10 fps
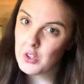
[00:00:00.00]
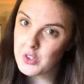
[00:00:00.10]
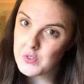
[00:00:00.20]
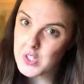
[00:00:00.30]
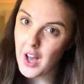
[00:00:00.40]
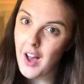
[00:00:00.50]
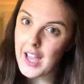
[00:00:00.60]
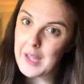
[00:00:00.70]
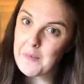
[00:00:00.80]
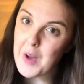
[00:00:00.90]
a lot of
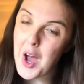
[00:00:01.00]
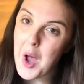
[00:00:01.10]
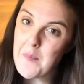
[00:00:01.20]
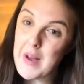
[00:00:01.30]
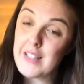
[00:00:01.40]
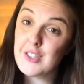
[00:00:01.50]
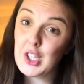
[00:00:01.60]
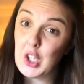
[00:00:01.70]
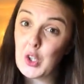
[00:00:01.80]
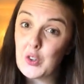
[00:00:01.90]
time as the
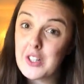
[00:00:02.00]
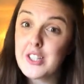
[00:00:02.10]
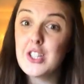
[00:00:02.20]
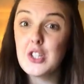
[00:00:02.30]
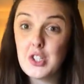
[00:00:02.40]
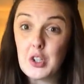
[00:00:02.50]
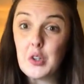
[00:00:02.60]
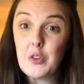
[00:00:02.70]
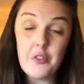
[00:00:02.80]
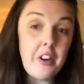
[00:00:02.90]
curate
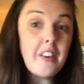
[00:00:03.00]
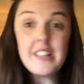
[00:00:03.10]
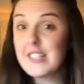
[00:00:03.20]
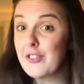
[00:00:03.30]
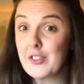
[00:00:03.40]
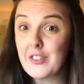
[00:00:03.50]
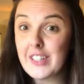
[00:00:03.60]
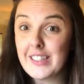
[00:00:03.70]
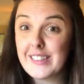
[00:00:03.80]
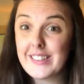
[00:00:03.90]
to various different
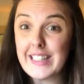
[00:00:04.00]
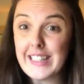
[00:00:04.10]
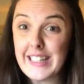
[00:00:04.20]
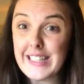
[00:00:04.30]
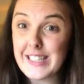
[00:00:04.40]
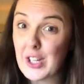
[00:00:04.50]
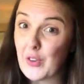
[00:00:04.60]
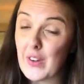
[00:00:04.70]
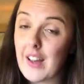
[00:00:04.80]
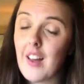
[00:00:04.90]
vicars in his
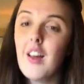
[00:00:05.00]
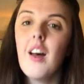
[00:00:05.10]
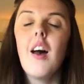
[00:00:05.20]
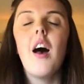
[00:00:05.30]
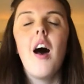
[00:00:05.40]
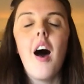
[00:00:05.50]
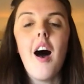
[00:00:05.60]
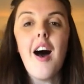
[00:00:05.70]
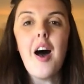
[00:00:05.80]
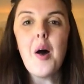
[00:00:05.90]
career,
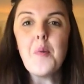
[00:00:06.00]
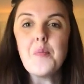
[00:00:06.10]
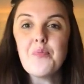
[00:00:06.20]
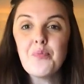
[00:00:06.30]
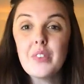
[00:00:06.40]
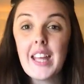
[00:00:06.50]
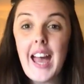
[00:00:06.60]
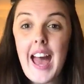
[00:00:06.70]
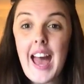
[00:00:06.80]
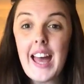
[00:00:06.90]

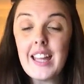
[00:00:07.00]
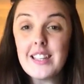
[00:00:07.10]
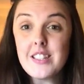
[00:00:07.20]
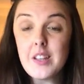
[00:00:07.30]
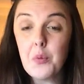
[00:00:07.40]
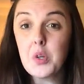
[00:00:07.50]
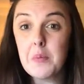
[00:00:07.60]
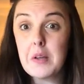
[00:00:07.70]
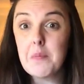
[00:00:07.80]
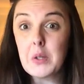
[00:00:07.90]
and would have
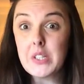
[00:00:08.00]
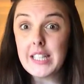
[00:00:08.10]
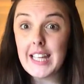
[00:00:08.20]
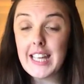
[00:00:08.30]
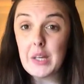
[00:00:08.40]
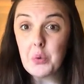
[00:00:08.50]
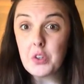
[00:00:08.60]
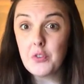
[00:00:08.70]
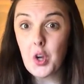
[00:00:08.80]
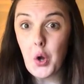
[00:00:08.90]
been a building that he would
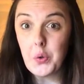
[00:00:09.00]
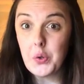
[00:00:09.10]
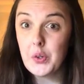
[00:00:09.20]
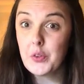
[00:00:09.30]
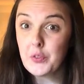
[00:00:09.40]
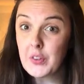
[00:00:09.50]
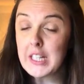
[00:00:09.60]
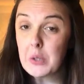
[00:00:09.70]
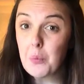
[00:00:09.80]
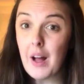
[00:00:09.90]
have known
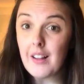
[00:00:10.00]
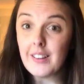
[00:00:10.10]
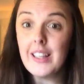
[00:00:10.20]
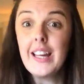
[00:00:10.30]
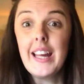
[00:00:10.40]
really well.